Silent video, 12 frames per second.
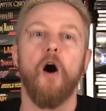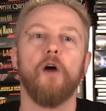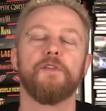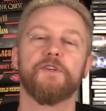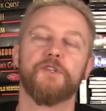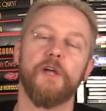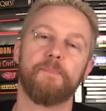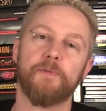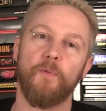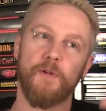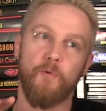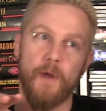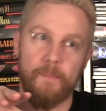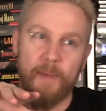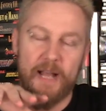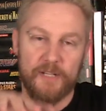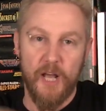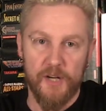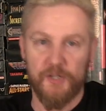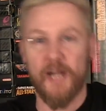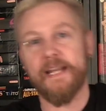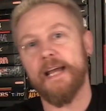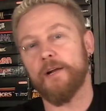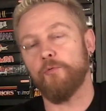on the ships when you went past
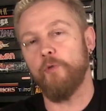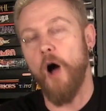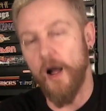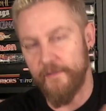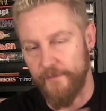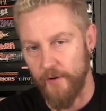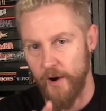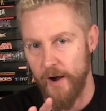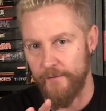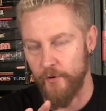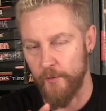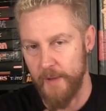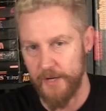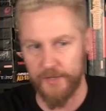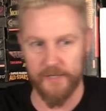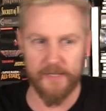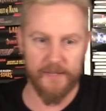gigantic rock for formations.